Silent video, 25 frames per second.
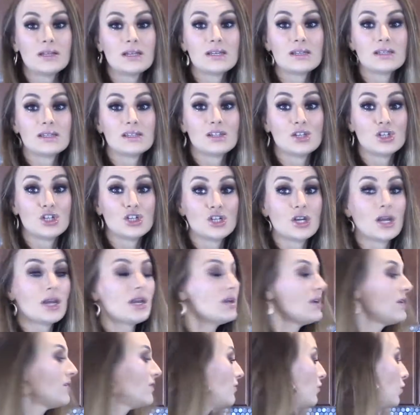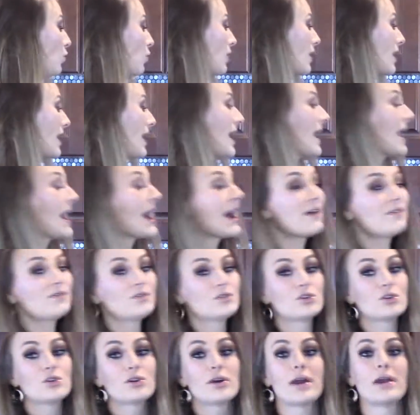is the shake for
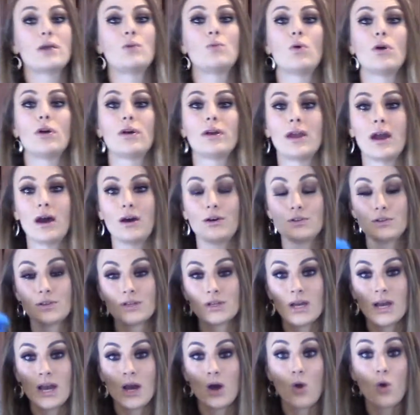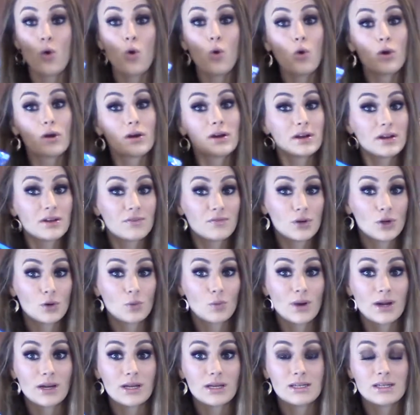after a workout, or if you're
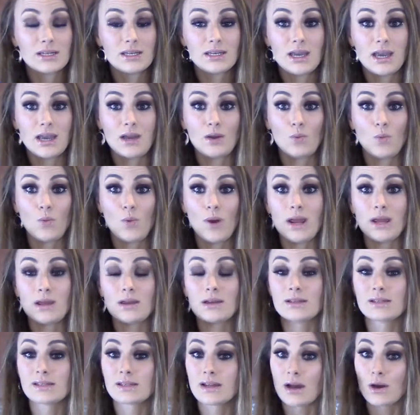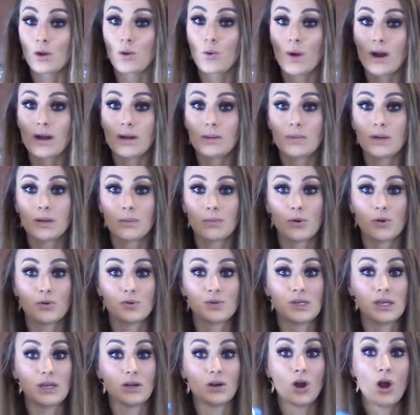wanting to gain weight. It's got quite a bit of
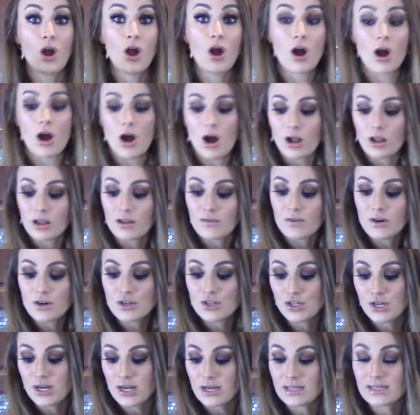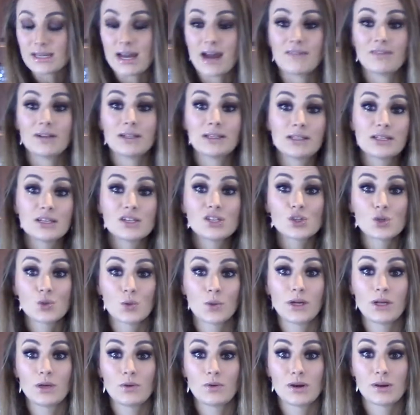protein. All of our shakes have at least
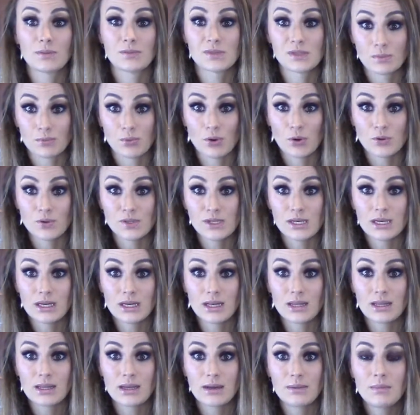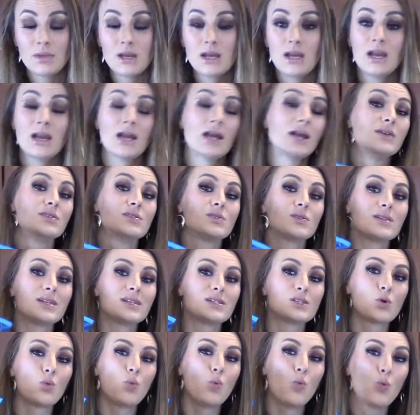20 grams of protein in them, and so
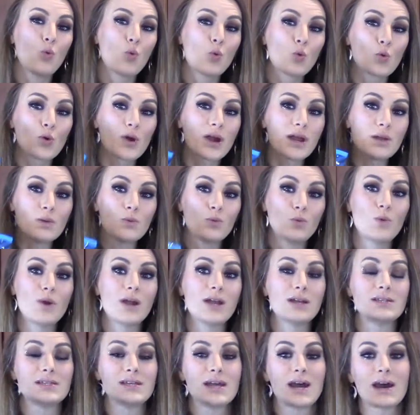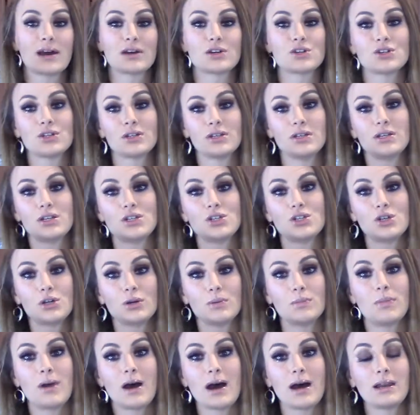that's a great way to actually get your
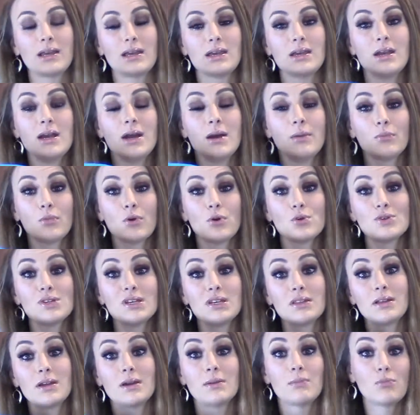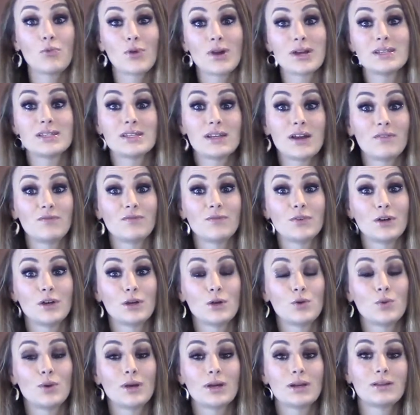body protein that it breaks down very
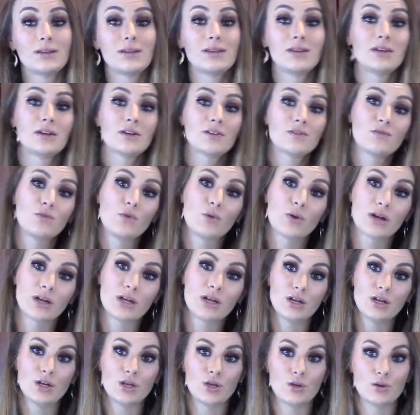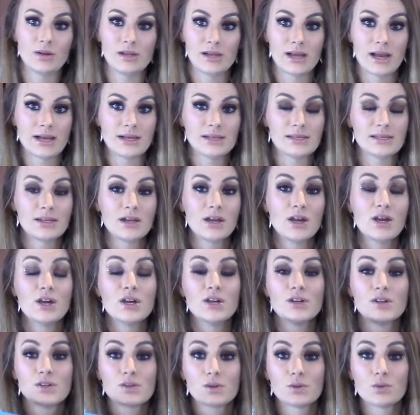quickly, therefore it utilize.
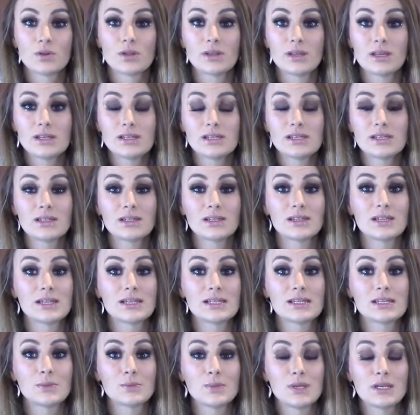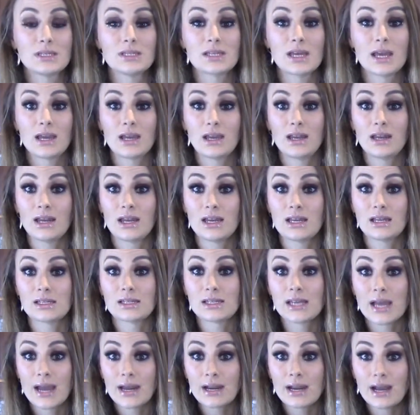So this needs to be taken in
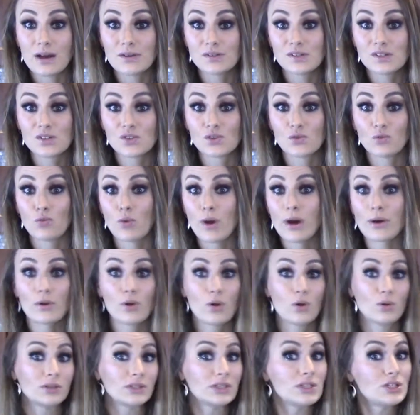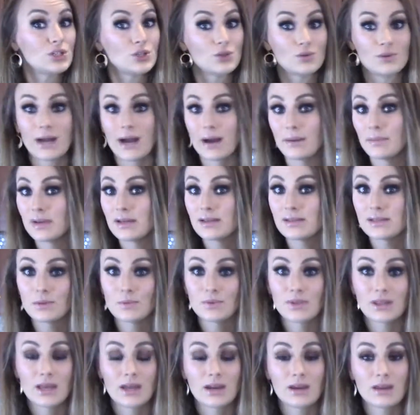10 ounces of water only. Do not mix it
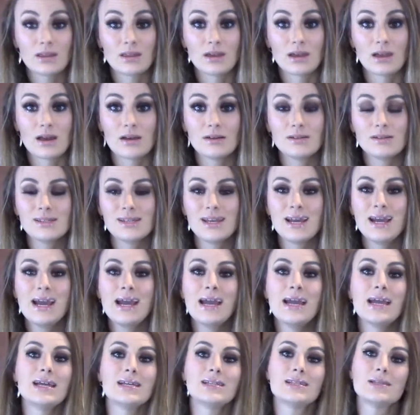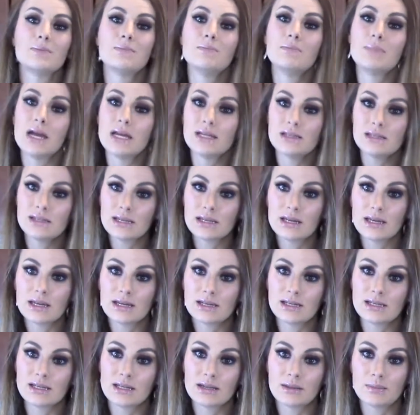with anything else. It's meant to get
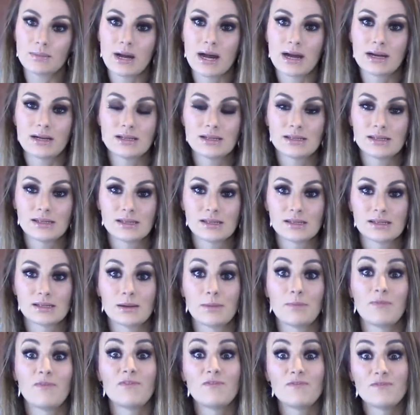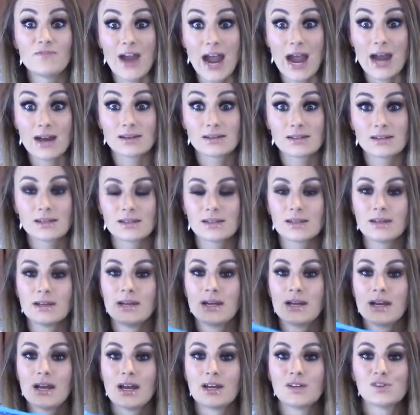into the body's system fast.
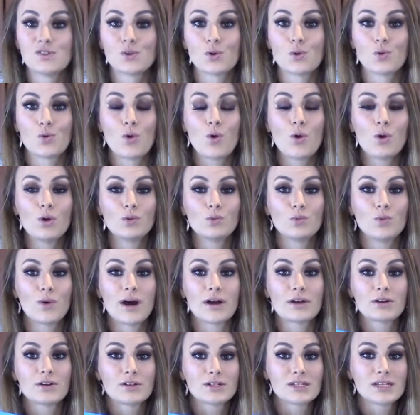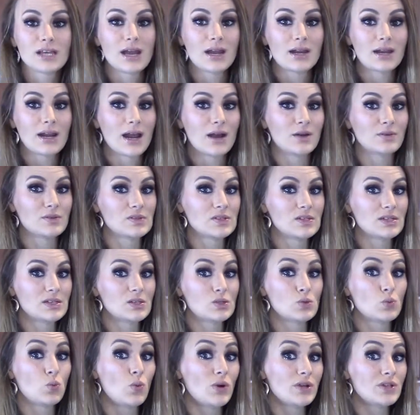And so cold water, 10
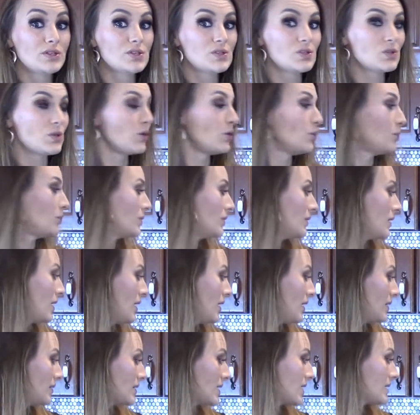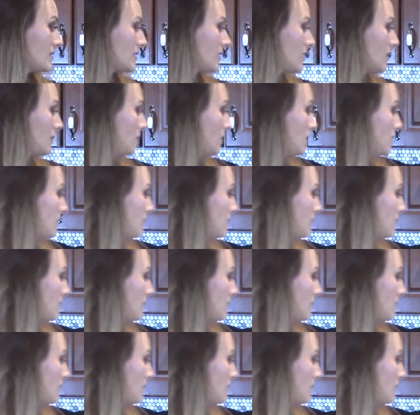ounces, 1 scoop, that's going to be the